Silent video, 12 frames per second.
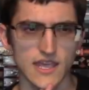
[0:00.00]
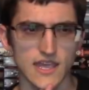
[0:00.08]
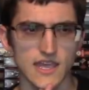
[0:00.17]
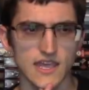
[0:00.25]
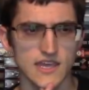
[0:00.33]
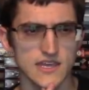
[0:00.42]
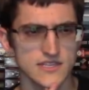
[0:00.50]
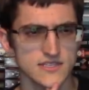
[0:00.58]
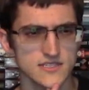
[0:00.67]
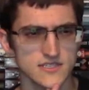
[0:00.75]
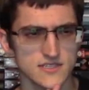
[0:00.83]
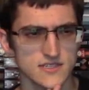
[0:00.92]

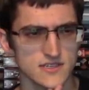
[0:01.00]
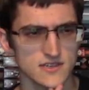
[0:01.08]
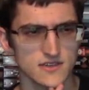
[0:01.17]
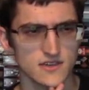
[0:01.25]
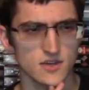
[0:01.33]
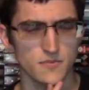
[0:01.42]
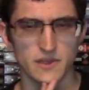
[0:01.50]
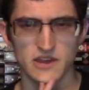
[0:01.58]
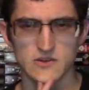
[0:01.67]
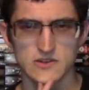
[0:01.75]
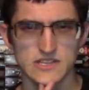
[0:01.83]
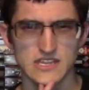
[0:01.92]
and
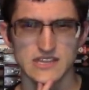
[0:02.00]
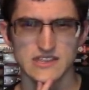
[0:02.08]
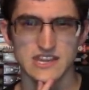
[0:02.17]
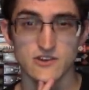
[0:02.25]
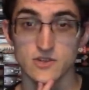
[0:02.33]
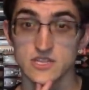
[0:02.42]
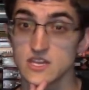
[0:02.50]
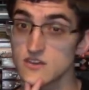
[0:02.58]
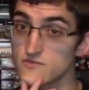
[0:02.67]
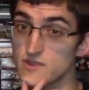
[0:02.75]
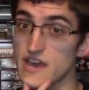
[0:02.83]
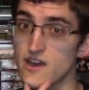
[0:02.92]
apparently they're in
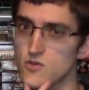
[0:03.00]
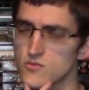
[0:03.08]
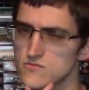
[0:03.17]
love now.